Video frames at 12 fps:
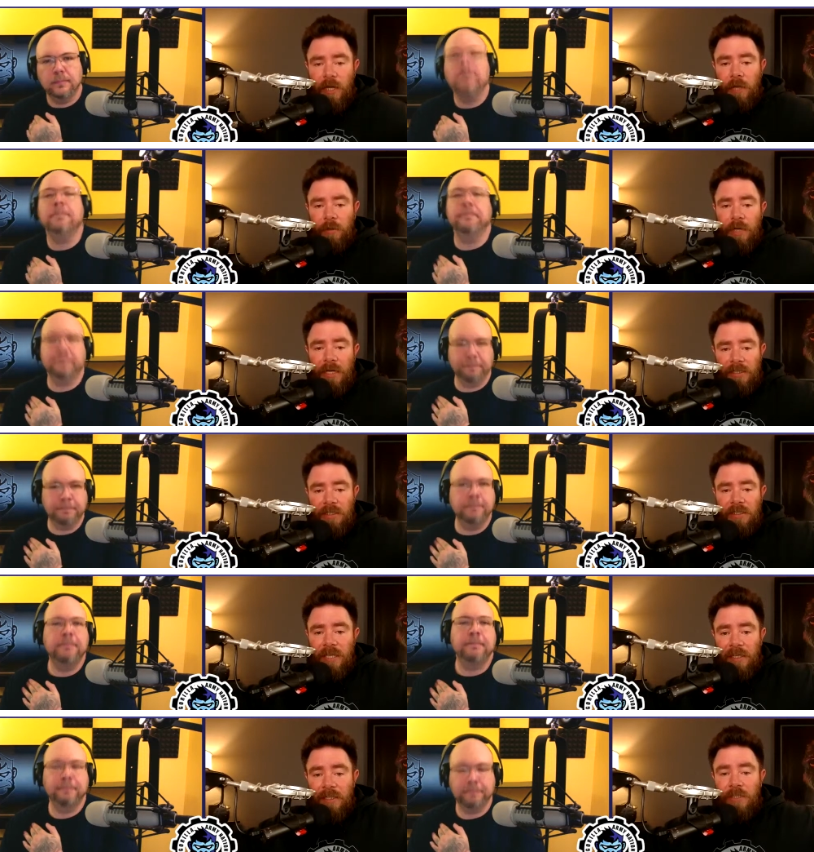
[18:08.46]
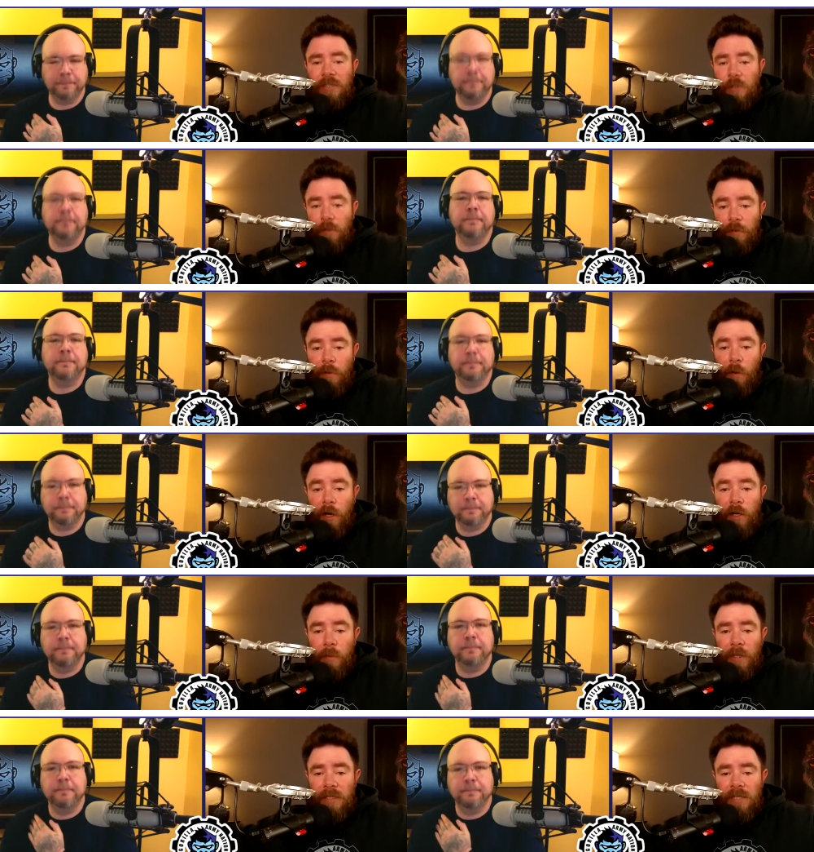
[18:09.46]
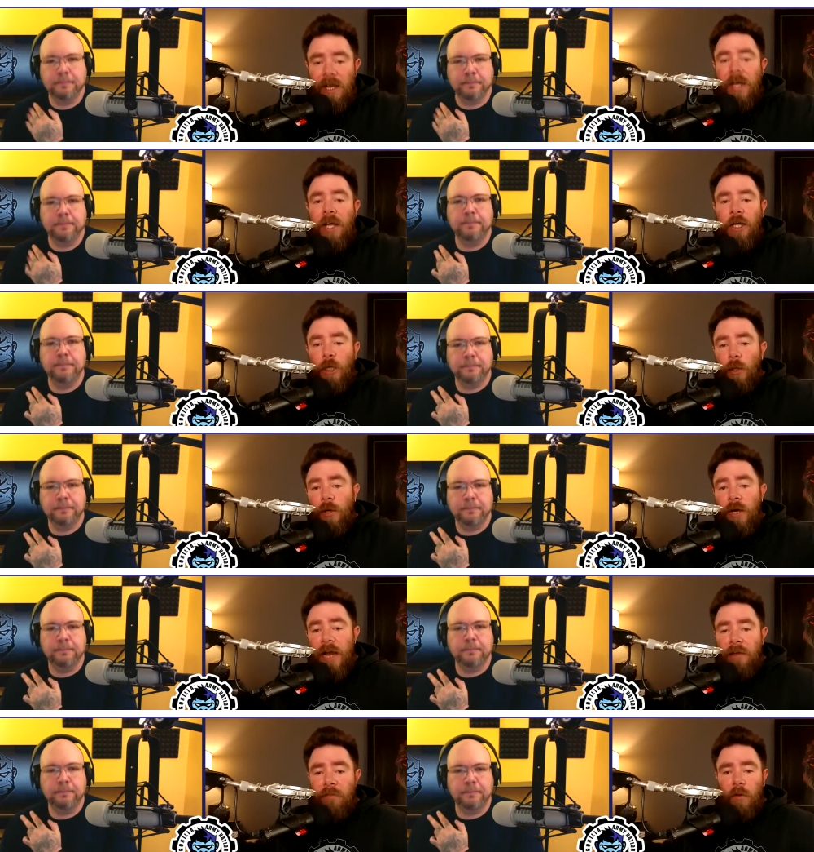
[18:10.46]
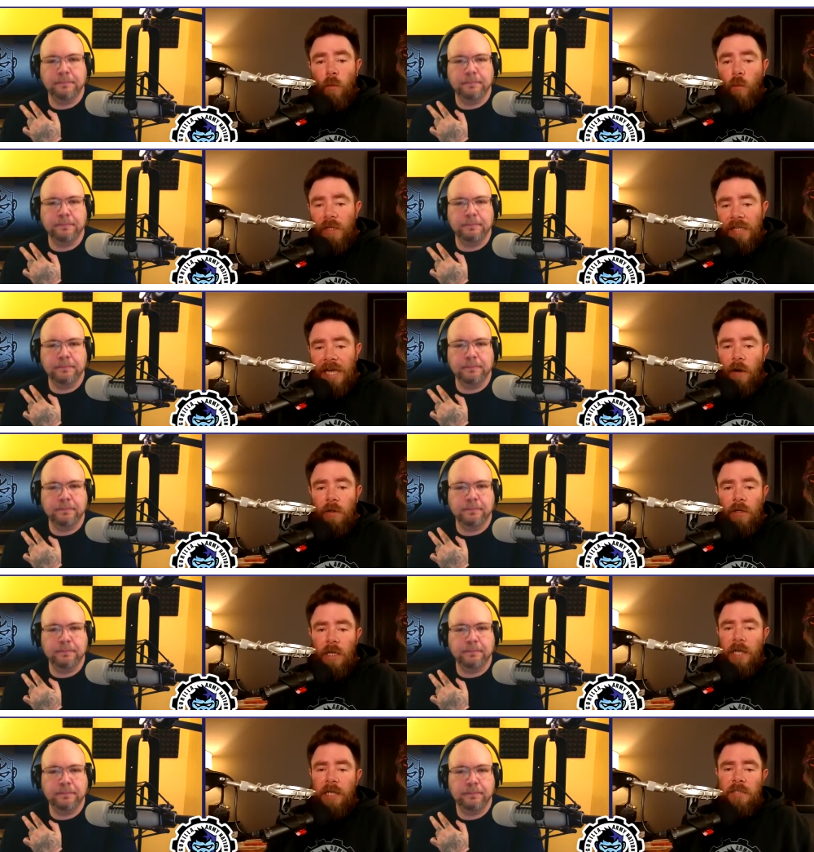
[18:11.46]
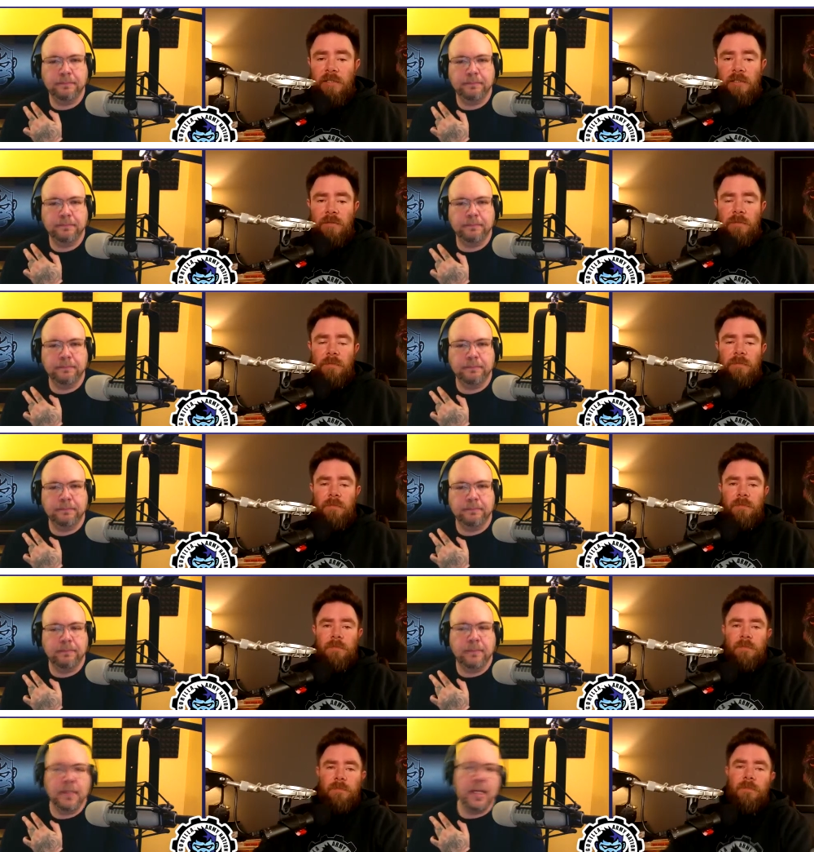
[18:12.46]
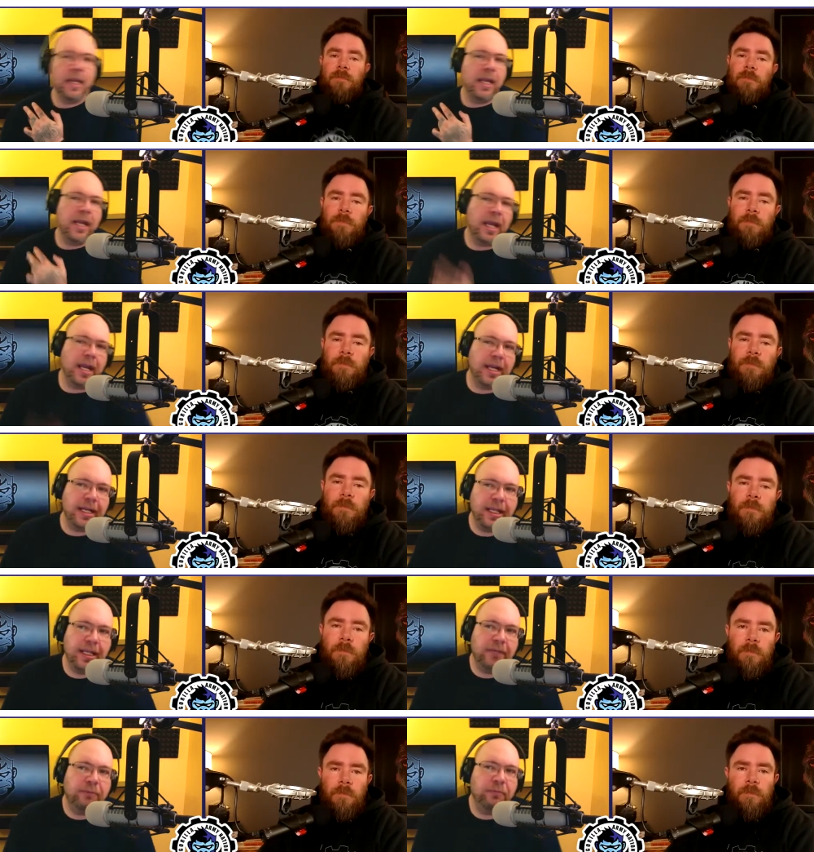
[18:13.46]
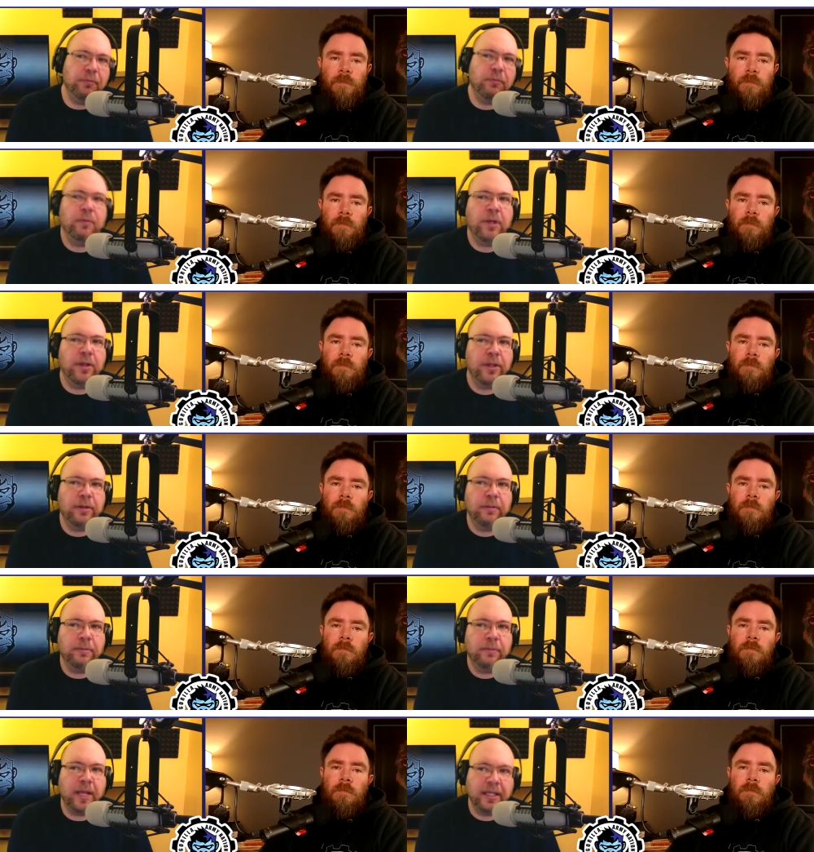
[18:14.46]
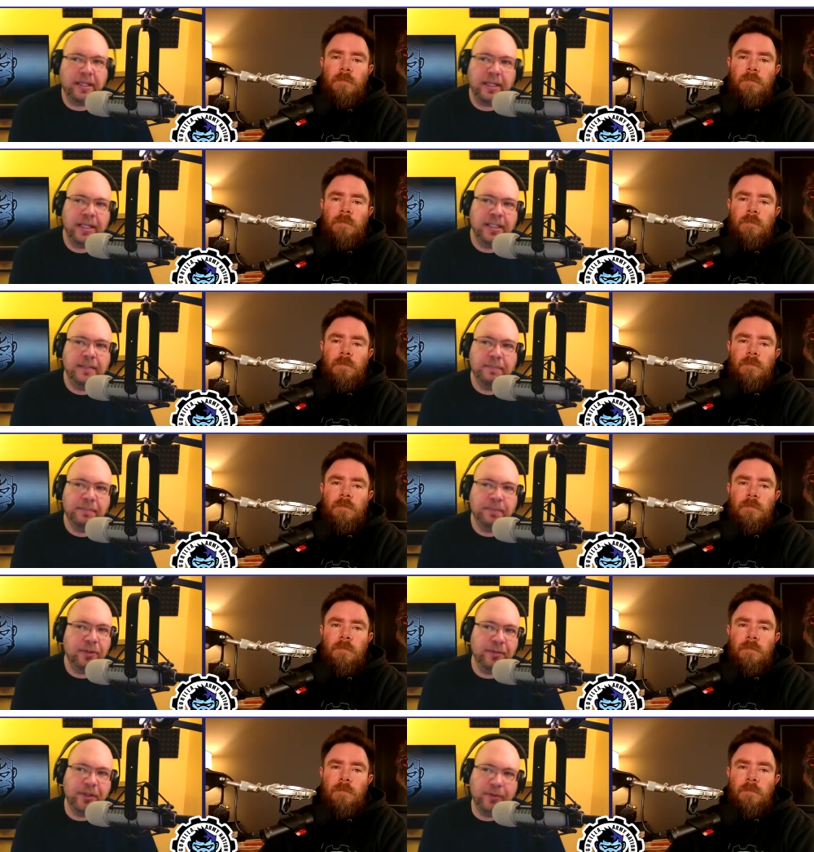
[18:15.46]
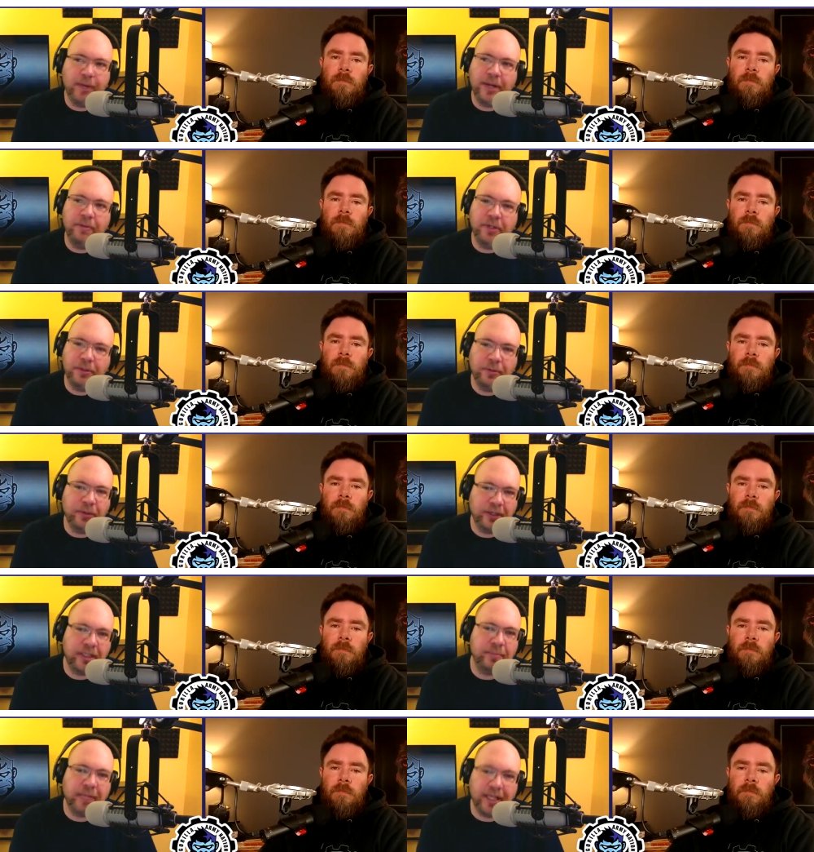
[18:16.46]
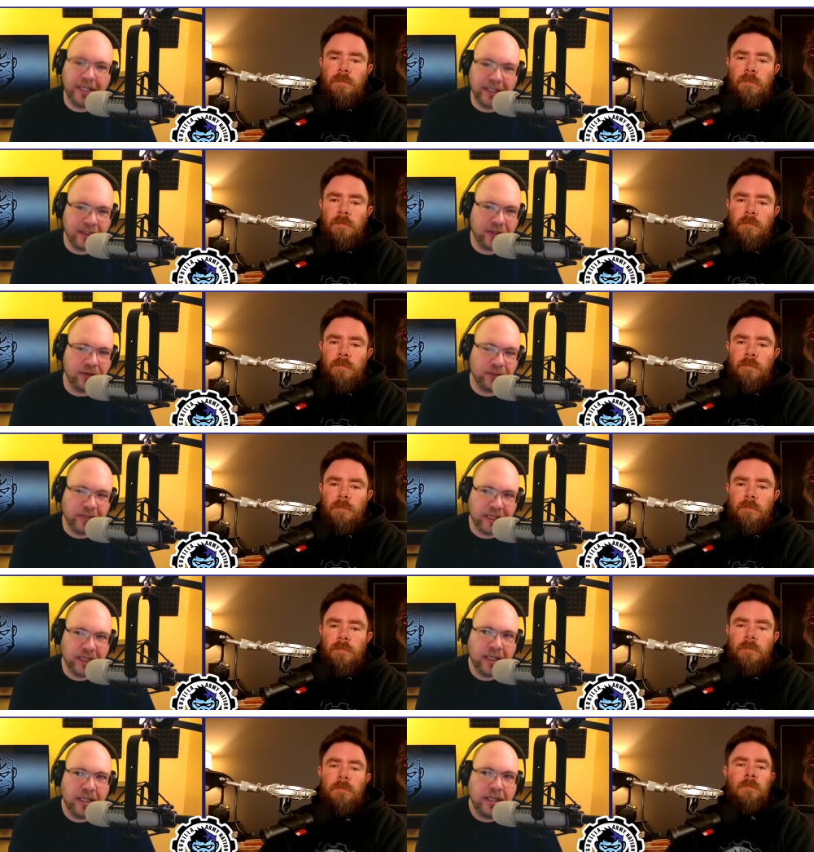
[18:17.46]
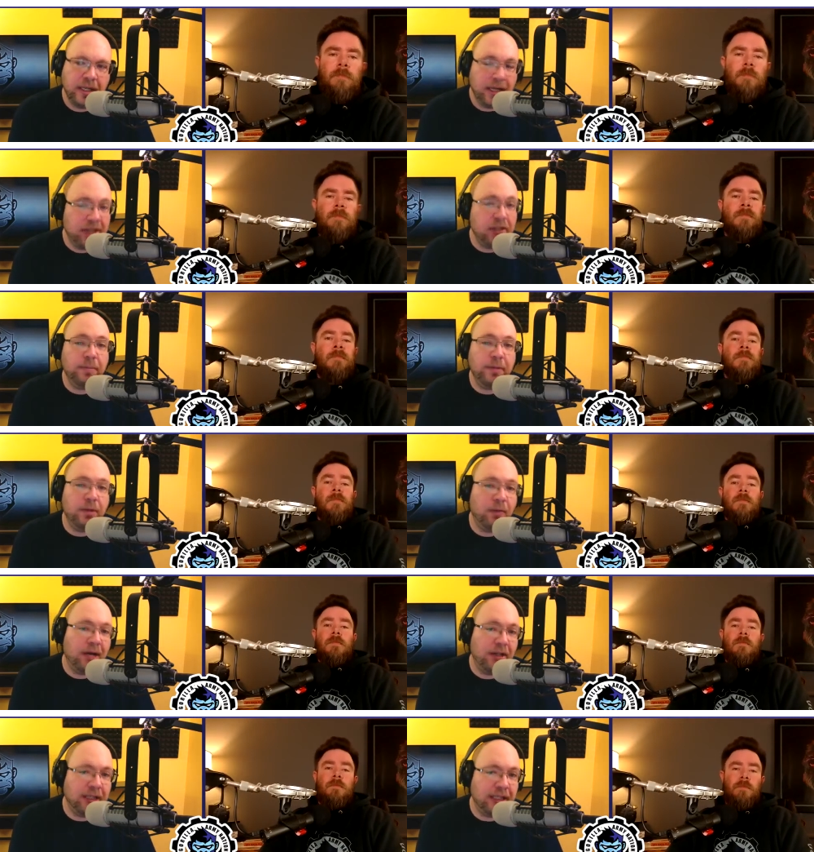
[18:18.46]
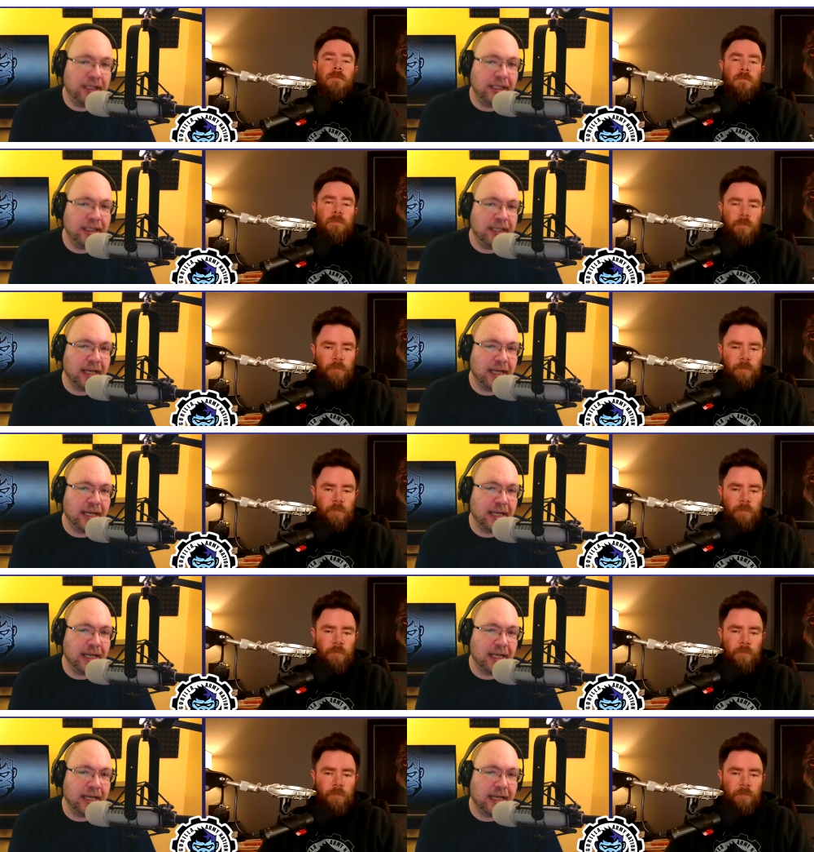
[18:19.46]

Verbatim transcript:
Speaker 1: with other heads of state that serve your marketplace, you're never without clients.
Speaker 2: And I think one of the things that blew me away when you were explaining this to me, it took me a while to get this